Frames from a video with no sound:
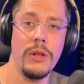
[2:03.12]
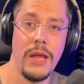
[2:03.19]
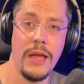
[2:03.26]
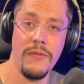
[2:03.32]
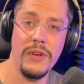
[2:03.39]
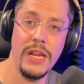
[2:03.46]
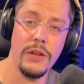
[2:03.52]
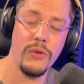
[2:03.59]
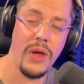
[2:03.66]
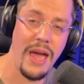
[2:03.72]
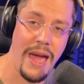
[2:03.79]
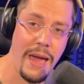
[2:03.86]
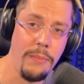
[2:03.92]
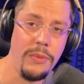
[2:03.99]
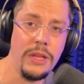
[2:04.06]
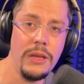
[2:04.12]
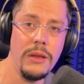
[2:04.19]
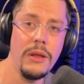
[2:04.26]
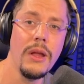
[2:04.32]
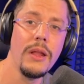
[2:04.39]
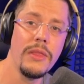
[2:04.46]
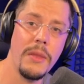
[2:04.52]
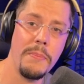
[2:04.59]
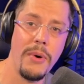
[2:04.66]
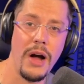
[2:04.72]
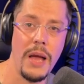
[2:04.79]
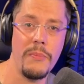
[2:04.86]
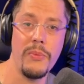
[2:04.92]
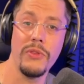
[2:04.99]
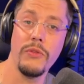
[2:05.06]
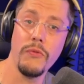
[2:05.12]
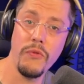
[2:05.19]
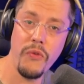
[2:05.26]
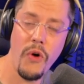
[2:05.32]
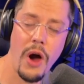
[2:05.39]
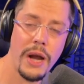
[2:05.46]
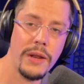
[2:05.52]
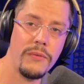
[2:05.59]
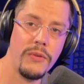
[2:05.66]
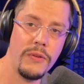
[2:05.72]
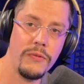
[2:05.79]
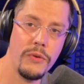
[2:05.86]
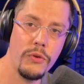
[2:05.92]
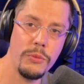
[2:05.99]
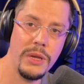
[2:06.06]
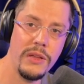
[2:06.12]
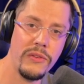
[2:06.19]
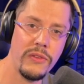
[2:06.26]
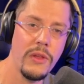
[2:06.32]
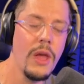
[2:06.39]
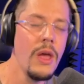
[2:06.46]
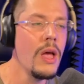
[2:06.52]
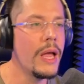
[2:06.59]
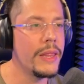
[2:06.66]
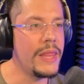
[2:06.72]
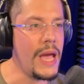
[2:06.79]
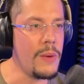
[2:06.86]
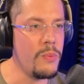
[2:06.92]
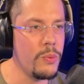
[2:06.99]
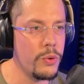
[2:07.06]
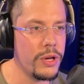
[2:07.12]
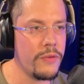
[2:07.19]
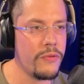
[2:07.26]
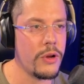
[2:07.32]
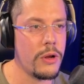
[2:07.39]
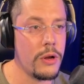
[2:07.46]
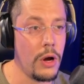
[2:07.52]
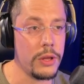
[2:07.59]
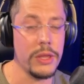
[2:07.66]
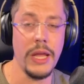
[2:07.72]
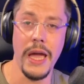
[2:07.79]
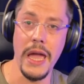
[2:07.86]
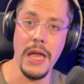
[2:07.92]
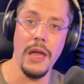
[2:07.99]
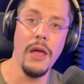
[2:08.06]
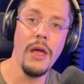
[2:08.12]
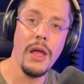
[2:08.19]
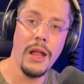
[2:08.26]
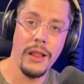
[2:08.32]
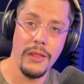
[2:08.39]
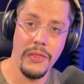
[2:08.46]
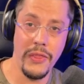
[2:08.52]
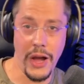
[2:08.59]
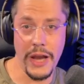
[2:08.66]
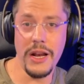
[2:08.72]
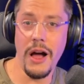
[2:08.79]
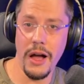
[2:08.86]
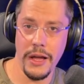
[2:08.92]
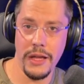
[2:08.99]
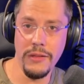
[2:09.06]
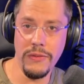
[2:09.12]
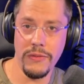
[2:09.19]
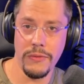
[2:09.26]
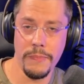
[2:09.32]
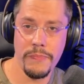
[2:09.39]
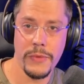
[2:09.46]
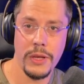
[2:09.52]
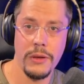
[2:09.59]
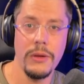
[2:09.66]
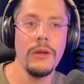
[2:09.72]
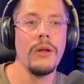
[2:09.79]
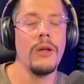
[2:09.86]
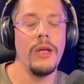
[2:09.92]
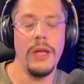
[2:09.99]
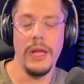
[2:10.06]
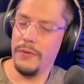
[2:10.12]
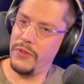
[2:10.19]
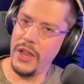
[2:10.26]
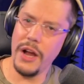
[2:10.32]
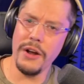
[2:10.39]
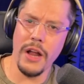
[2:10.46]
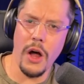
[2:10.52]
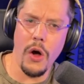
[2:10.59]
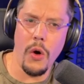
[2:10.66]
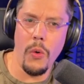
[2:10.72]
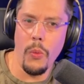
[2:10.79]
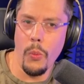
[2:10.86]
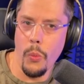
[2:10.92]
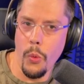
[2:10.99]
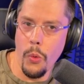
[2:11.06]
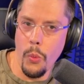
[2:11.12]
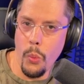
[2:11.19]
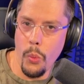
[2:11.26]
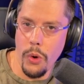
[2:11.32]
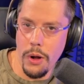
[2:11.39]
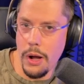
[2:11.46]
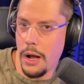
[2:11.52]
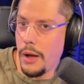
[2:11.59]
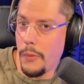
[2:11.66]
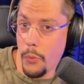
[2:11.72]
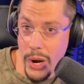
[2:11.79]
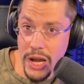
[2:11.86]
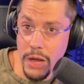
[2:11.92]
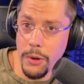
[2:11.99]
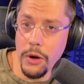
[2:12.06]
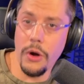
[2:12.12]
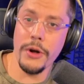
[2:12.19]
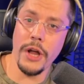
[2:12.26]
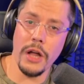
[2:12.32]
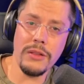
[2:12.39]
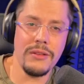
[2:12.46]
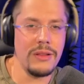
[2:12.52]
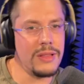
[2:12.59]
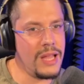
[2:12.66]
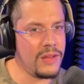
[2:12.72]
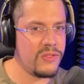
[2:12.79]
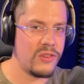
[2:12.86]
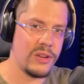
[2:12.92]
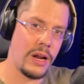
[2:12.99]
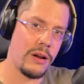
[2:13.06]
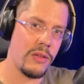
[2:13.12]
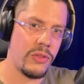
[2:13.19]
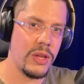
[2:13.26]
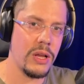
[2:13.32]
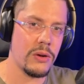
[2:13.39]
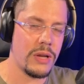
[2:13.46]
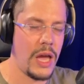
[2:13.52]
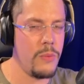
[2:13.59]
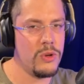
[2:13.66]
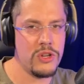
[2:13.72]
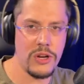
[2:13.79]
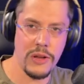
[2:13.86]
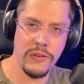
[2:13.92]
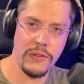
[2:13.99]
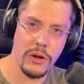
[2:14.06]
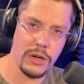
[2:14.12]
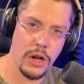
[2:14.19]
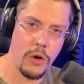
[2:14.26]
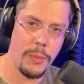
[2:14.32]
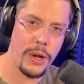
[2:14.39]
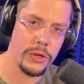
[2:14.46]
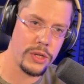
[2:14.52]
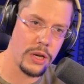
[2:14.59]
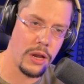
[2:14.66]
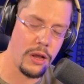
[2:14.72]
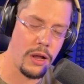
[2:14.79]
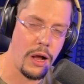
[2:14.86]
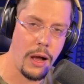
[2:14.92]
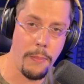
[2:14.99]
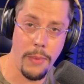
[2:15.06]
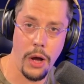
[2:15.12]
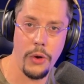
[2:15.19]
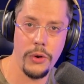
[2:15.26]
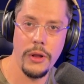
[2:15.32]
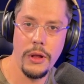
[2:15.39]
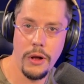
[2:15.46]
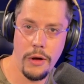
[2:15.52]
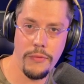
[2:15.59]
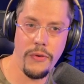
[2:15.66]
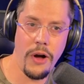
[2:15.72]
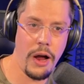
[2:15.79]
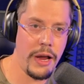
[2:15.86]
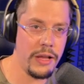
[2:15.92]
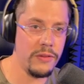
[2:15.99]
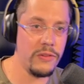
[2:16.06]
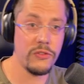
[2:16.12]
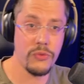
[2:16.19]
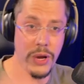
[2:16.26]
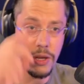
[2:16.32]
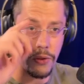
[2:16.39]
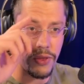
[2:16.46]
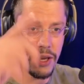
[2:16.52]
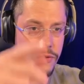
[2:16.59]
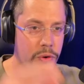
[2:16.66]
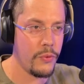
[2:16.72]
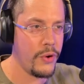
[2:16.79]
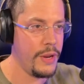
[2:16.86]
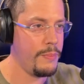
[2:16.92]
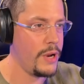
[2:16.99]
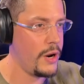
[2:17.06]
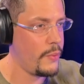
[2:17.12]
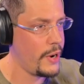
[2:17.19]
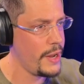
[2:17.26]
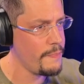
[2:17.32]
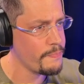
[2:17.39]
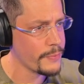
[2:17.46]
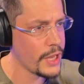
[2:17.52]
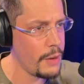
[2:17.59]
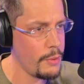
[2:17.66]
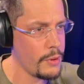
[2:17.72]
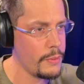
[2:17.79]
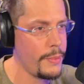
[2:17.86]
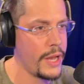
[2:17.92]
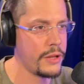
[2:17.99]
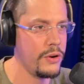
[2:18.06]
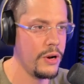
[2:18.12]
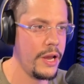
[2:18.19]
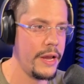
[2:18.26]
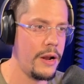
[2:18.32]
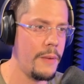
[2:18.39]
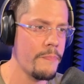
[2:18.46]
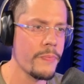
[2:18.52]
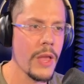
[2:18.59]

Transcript: have needed to empty the pipe with 450 rubies, then we would have gotten 9 high-ends. If they are now available or not, that's another thing. Okay, we just talk now about the amount of high-ends. Draco, thanks for the raid, by the way. Coming back to you later.